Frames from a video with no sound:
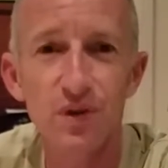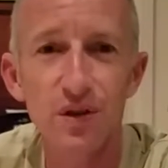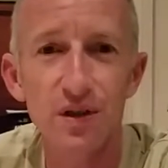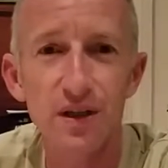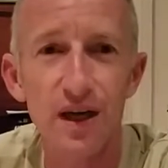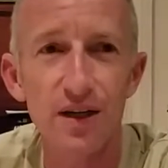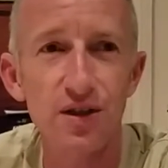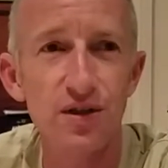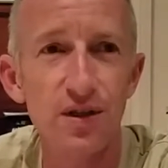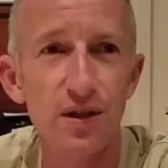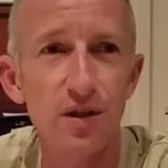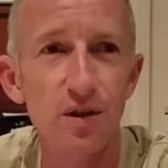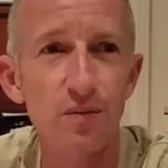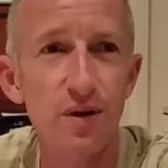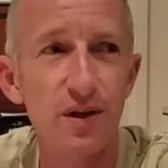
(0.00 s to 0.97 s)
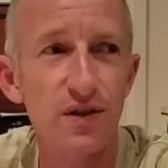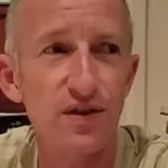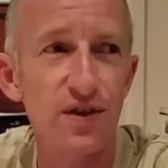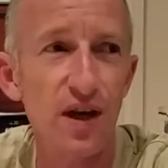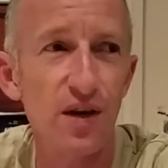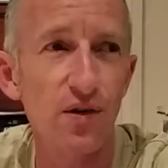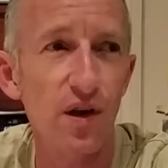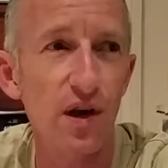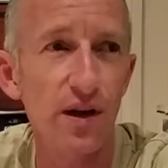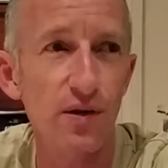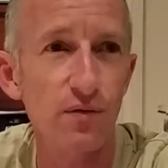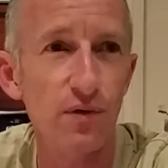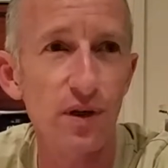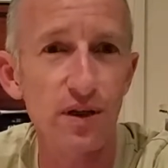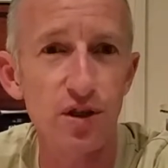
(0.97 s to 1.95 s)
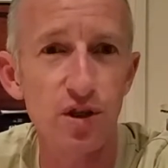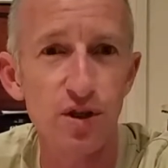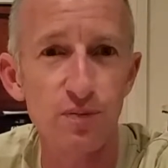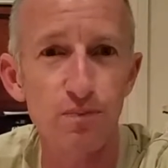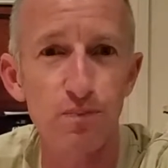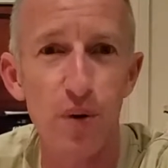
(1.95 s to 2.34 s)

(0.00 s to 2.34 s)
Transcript: it catches a little bit of the sunlight, it really just